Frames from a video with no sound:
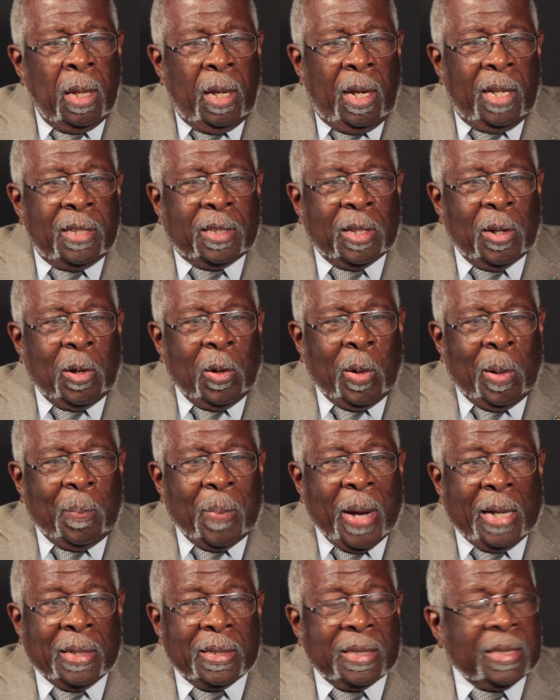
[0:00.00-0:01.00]
And so,
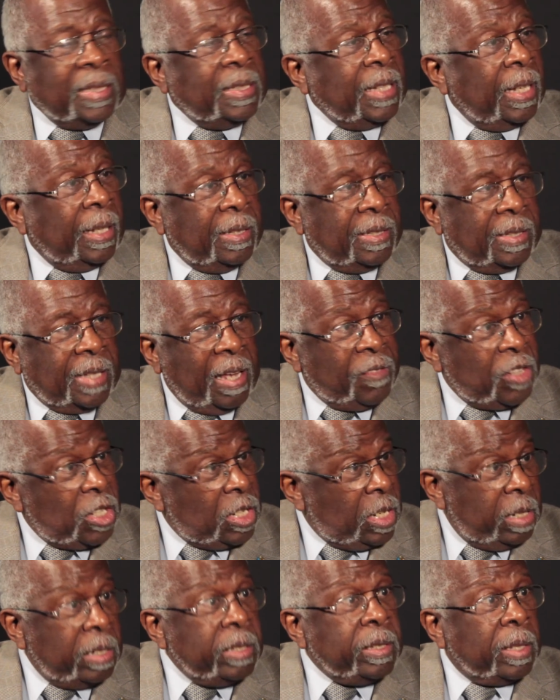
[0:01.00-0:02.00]
about 6, 7
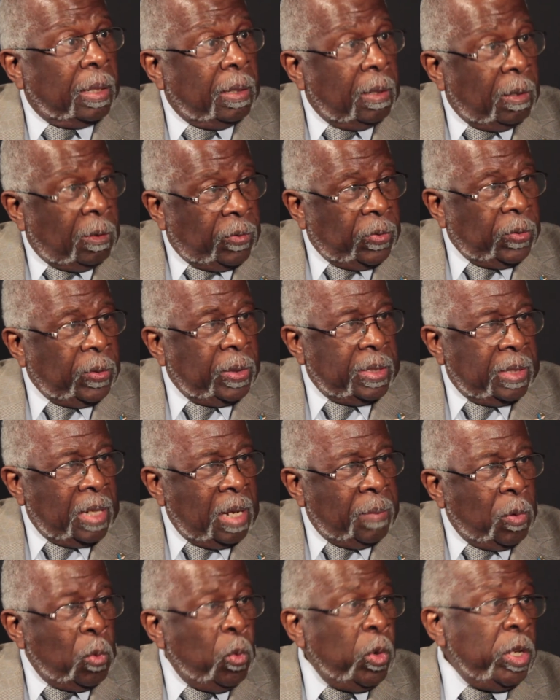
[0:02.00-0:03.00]
years ago, for
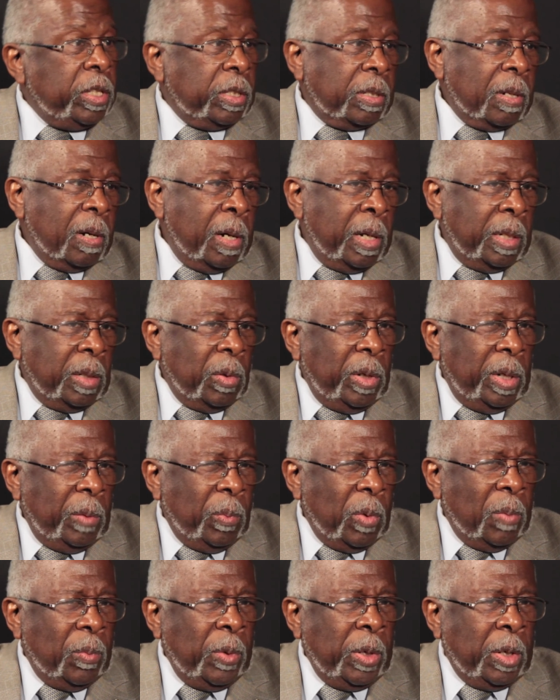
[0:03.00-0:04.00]
example, we started with
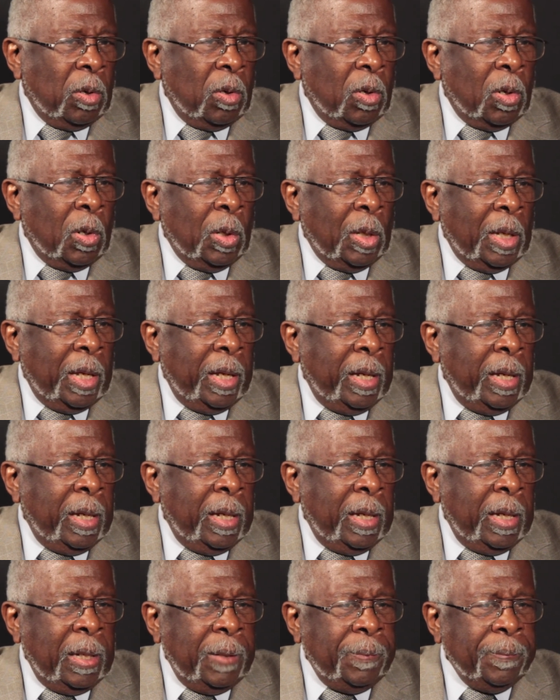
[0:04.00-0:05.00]
what we call
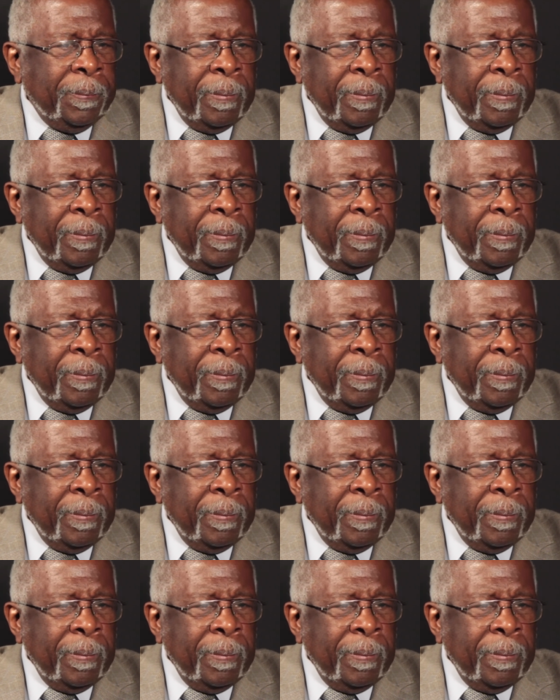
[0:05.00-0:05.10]
a